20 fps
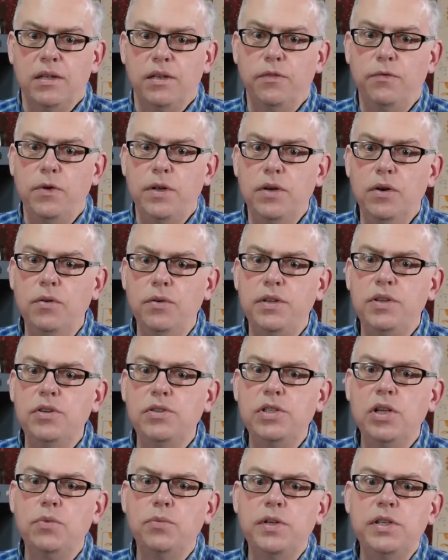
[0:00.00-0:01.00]
If we don't
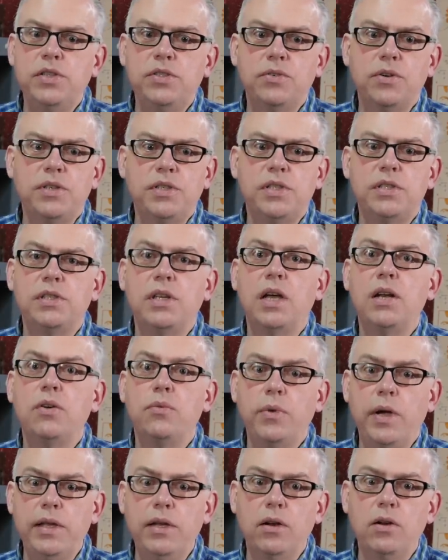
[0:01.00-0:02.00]
use our resources on
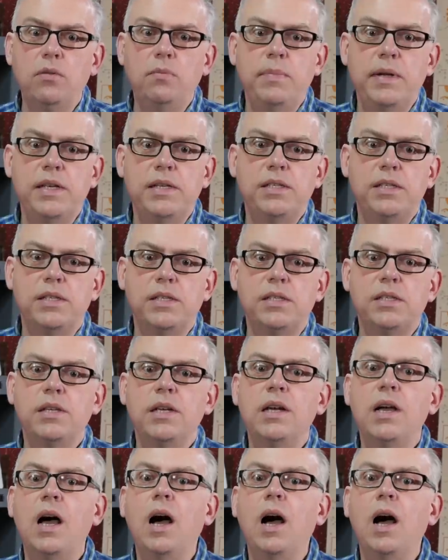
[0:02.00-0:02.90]
a regular basis,